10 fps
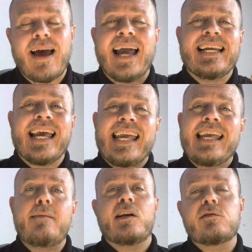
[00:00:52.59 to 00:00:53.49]
I get
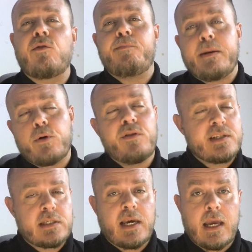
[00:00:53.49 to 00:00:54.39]
emails from people that
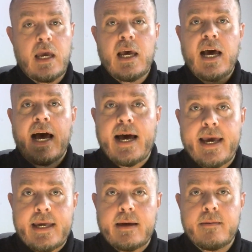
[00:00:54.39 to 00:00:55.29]
say,
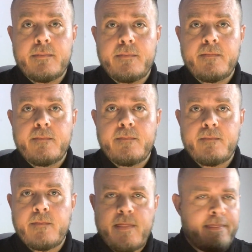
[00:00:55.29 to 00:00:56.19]
hi.
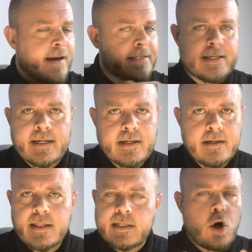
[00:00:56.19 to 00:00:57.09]
That's it.
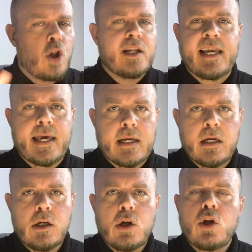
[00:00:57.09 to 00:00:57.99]
That's all I get.
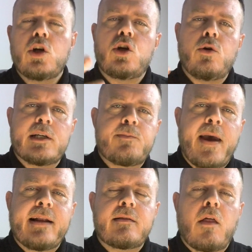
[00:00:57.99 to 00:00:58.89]
You
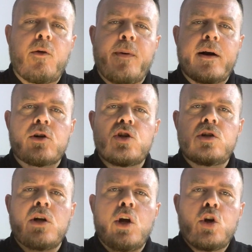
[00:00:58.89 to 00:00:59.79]
expect the other person
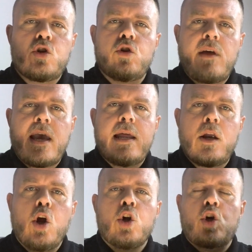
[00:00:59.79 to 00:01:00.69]
to then
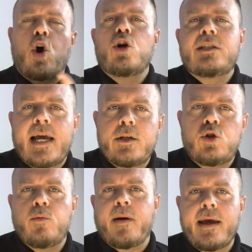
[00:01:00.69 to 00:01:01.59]
contact
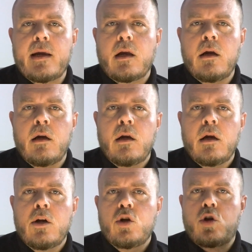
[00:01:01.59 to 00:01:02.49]
you back
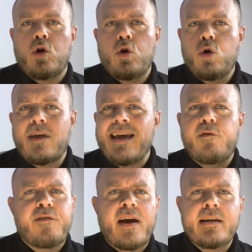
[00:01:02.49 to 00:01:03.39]
to then
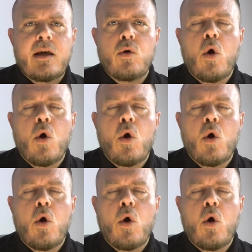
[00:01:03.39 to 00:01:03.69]
find out.